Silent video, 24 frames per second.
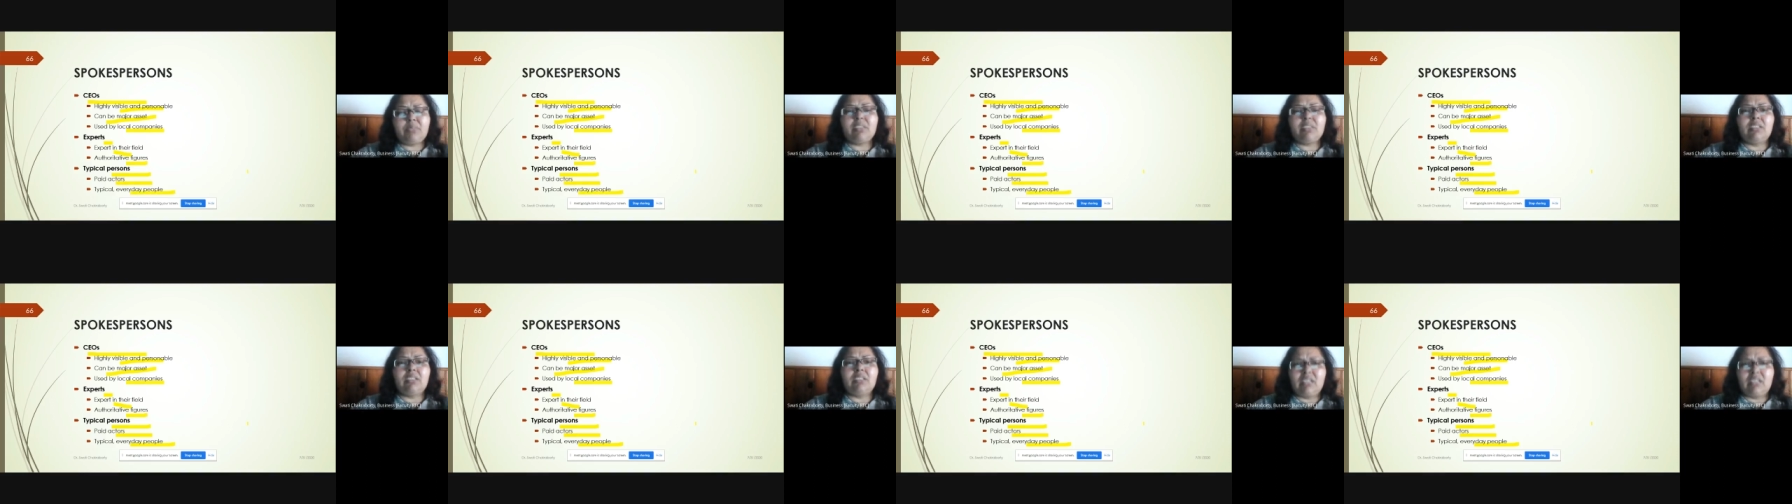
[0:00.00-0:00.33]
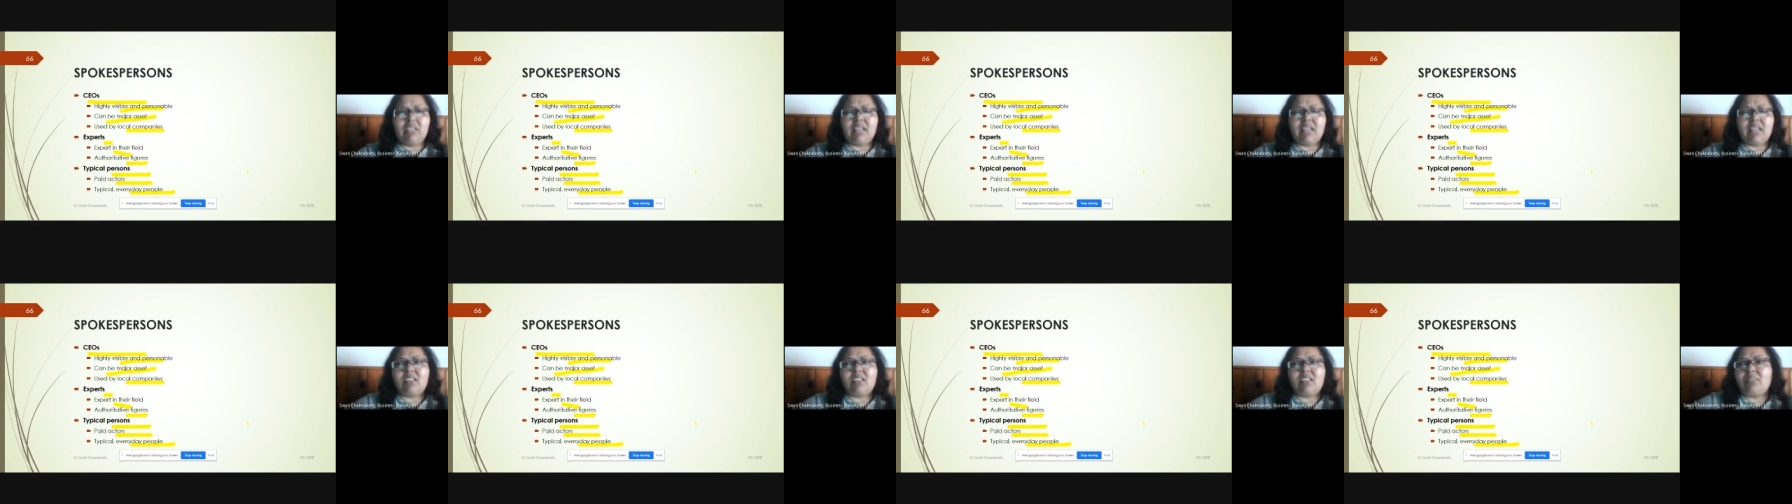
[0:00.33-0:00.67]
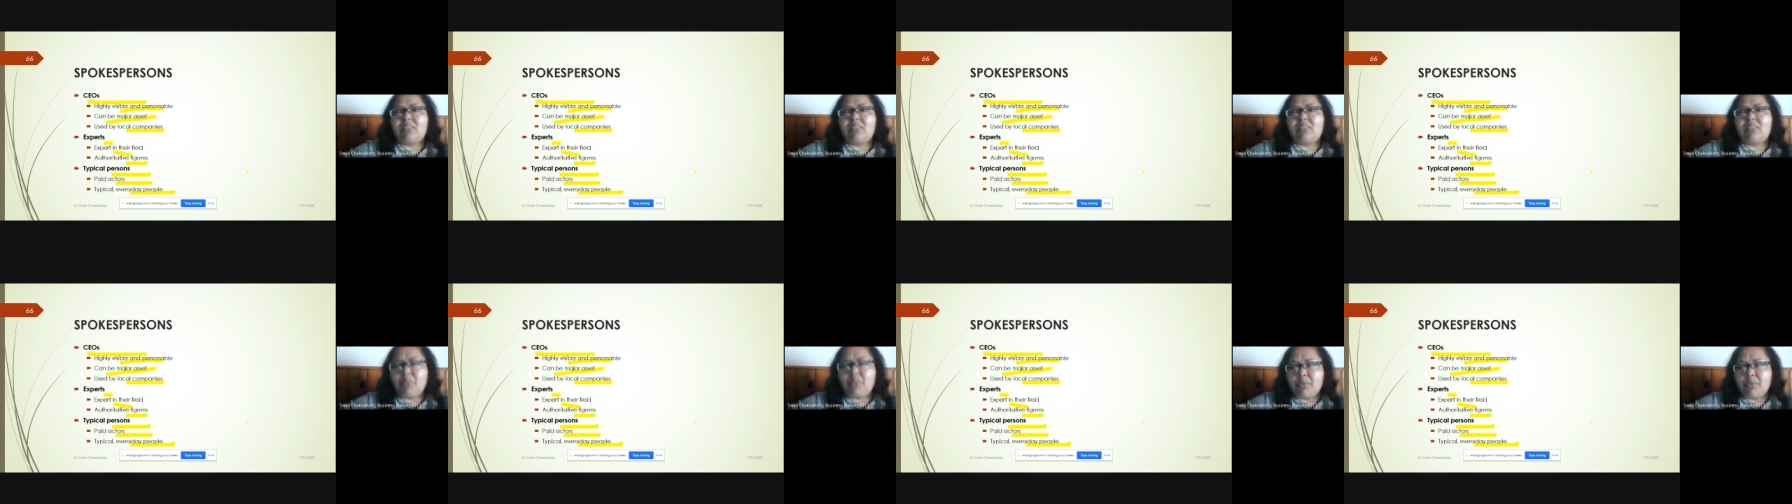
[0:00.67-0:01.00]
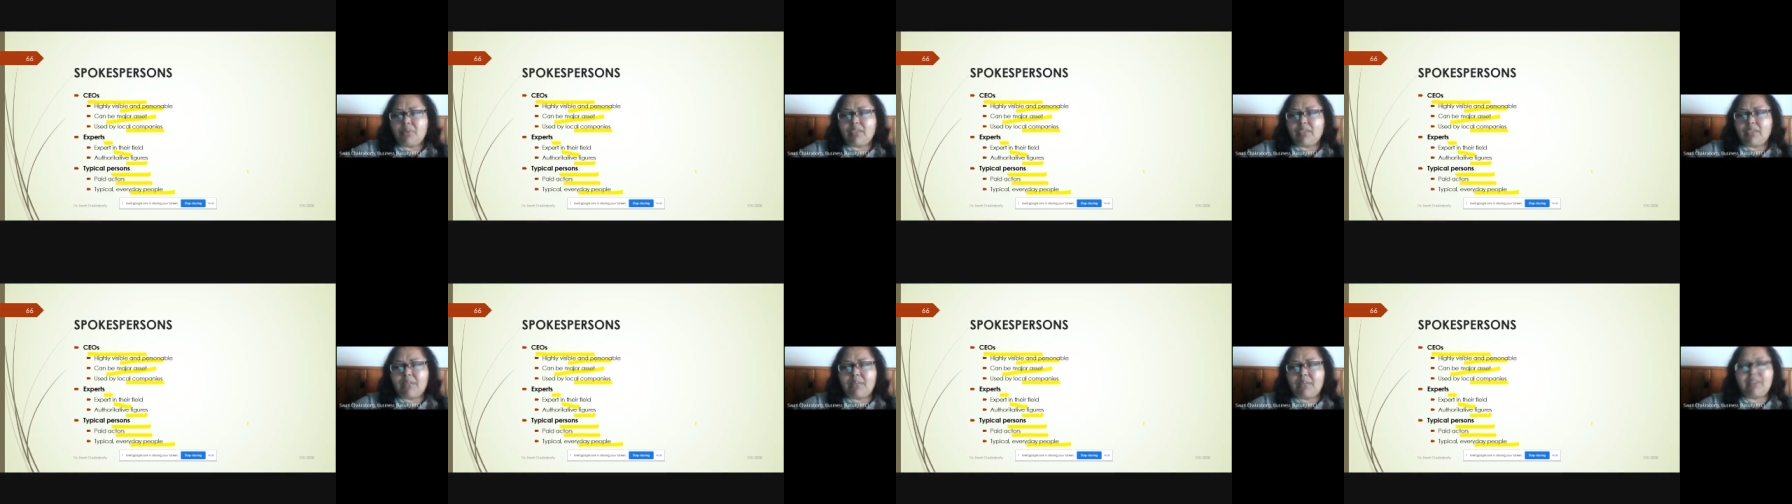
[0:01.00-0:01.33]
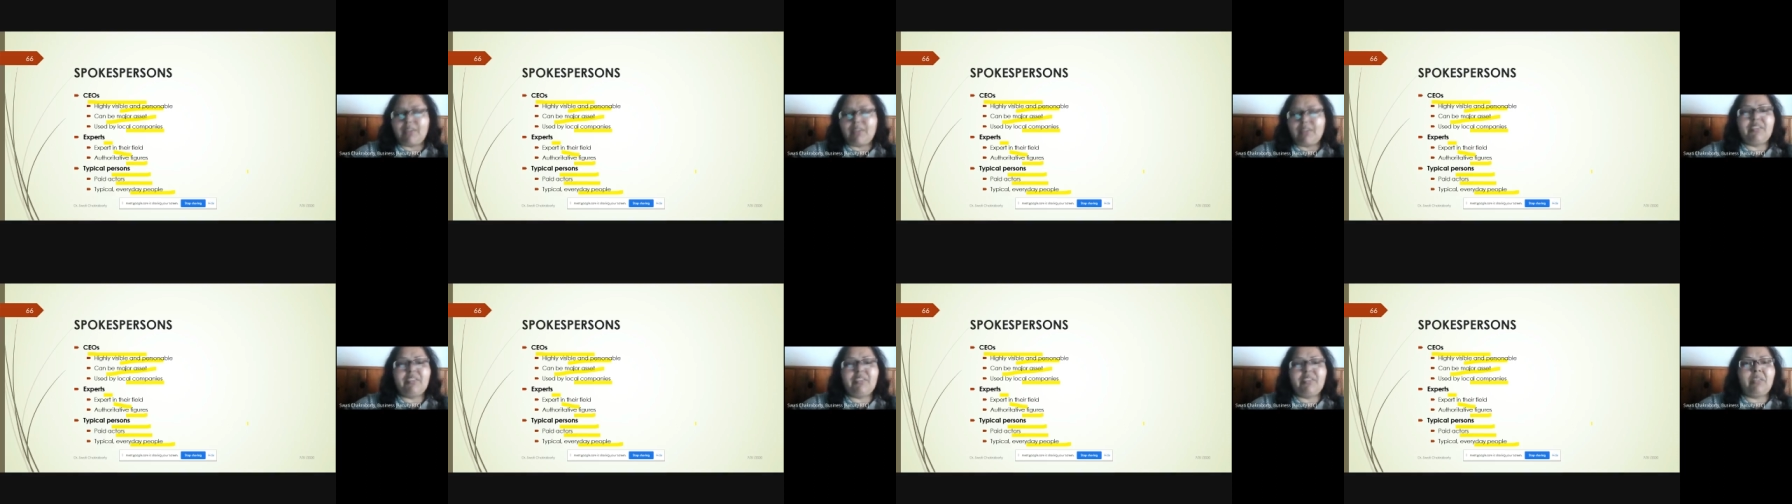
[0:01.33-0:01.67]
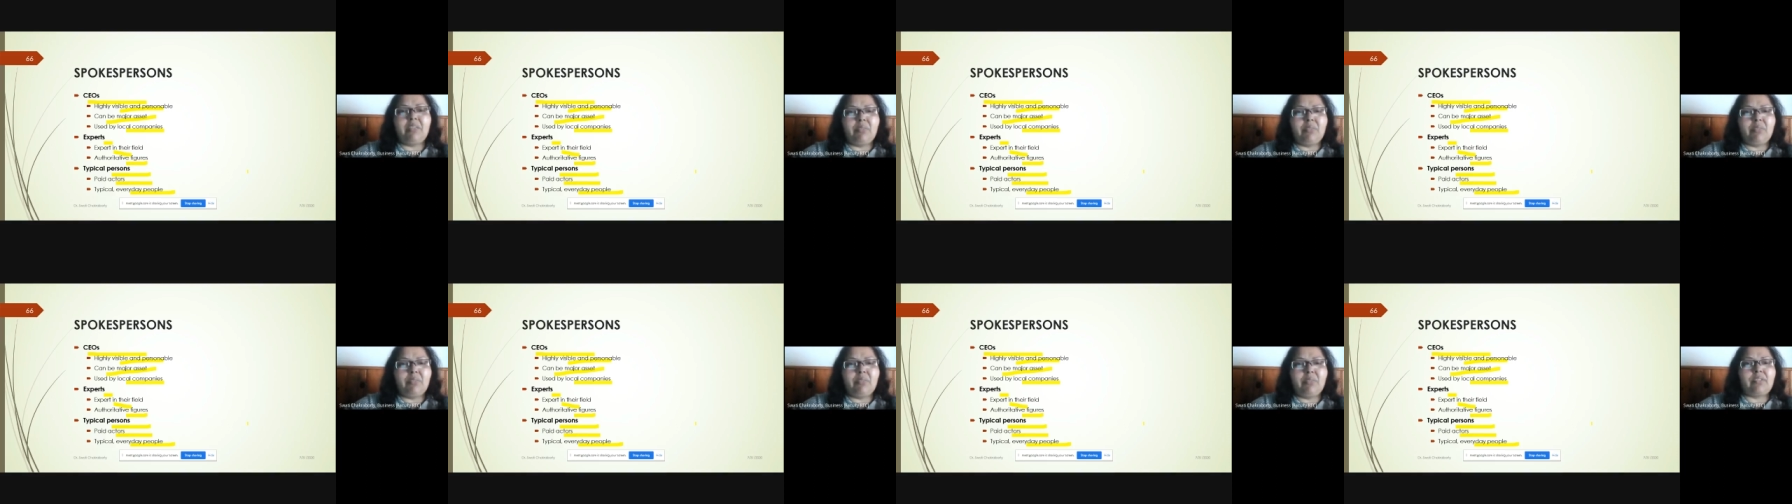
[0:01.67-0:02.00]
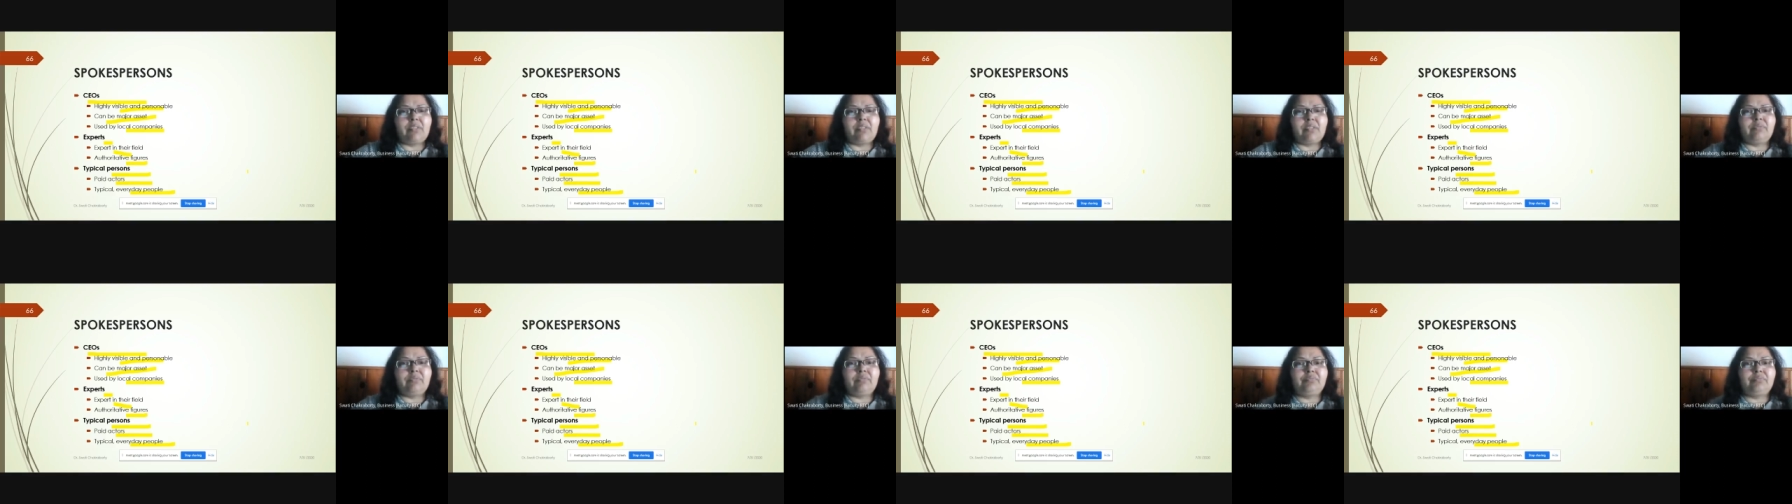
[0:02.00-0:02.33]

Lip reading: That's prototypes, everyday person.